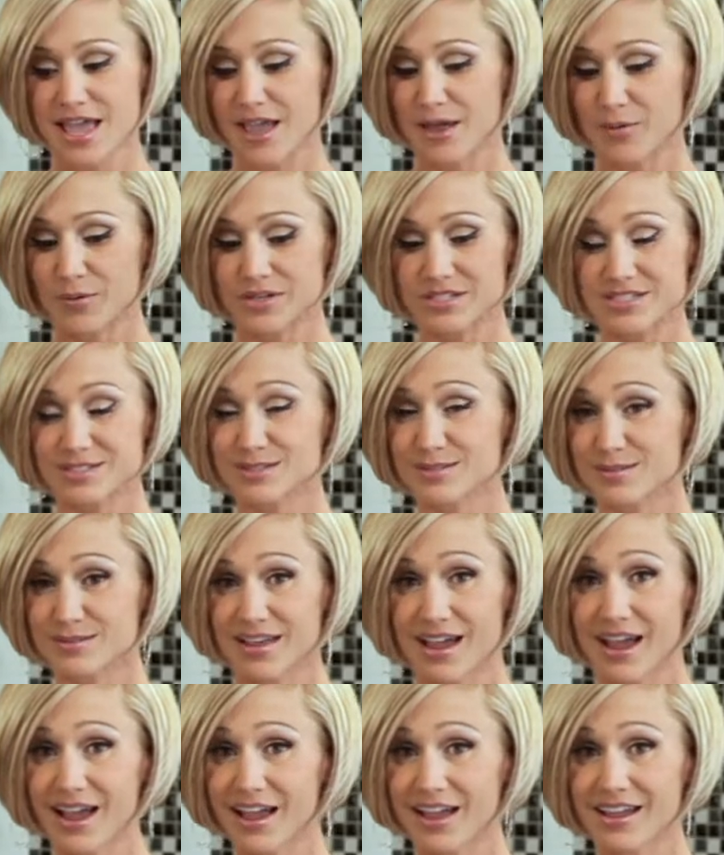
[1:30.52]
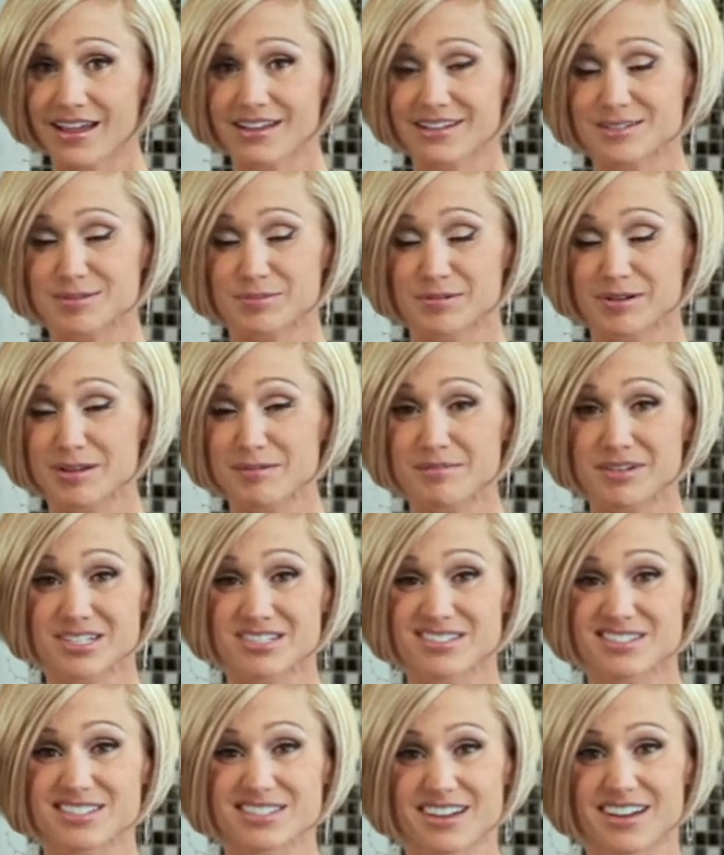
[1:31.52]
And once you do that, it's pretty
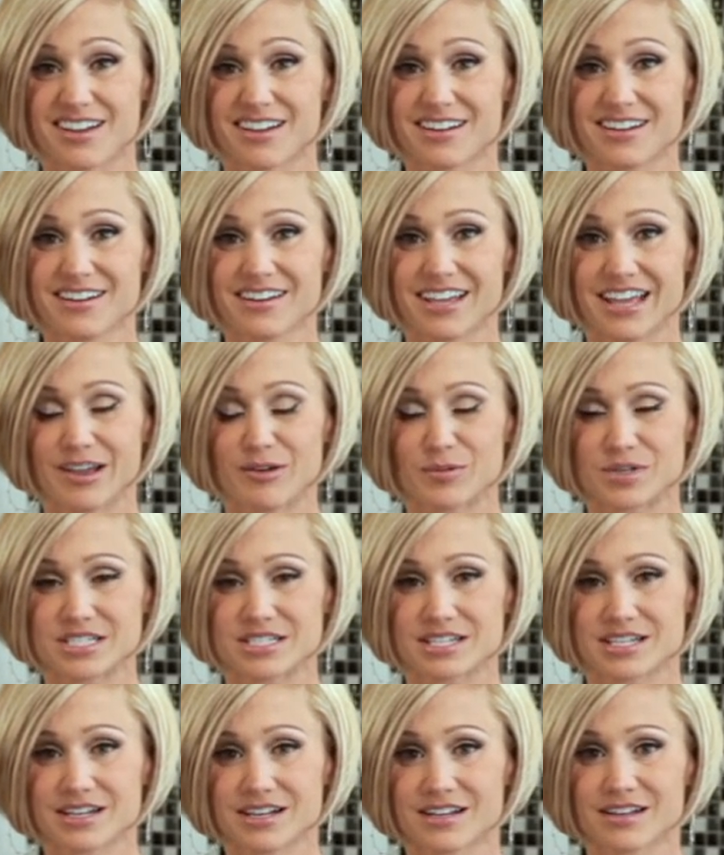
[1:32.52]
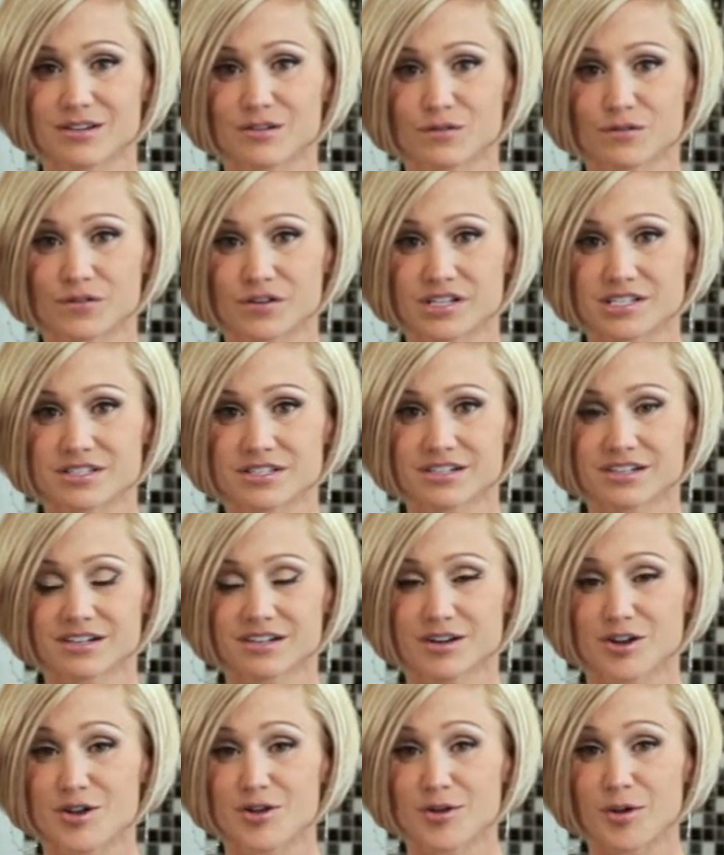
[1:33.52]
much done, and we stick it in the
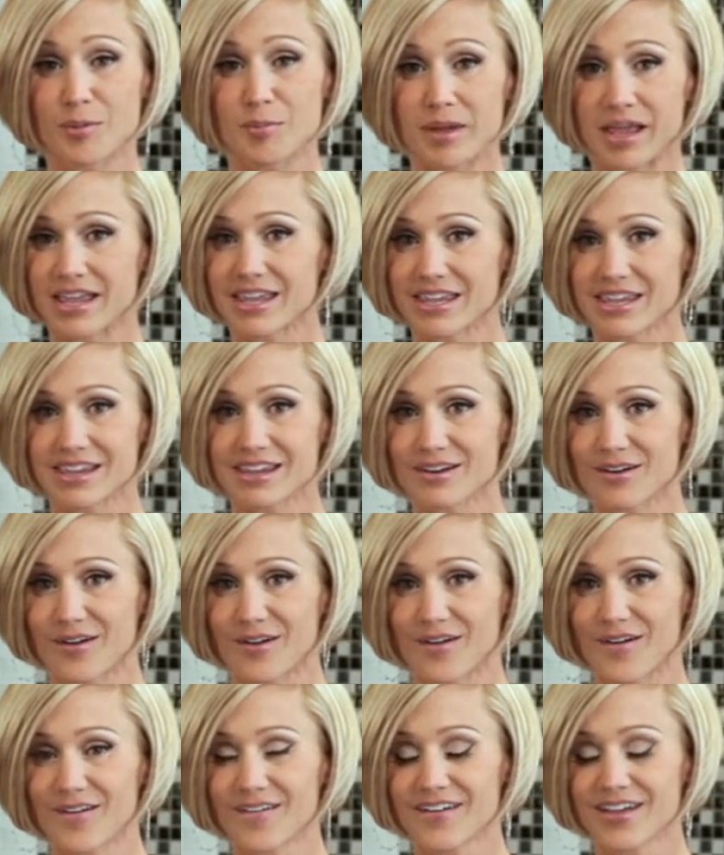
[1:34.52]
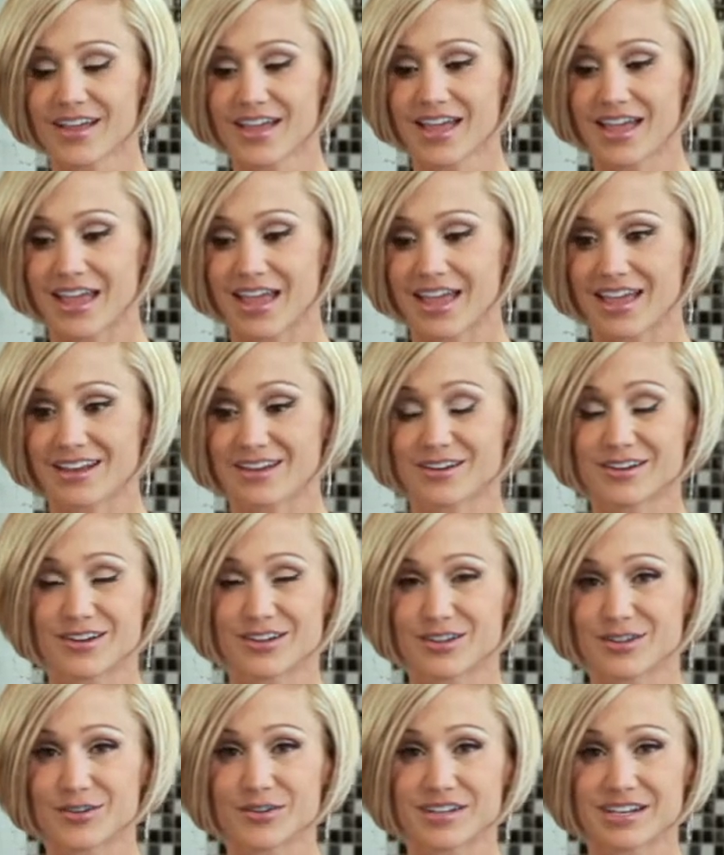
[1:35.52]
freezer, no baking at all, and
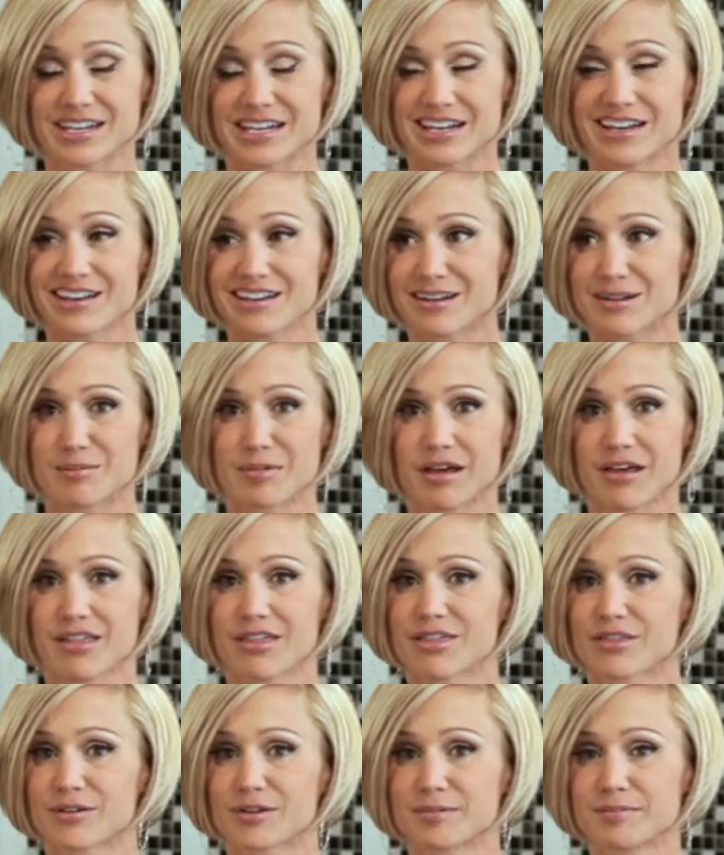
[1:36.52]
you can eat it in about 30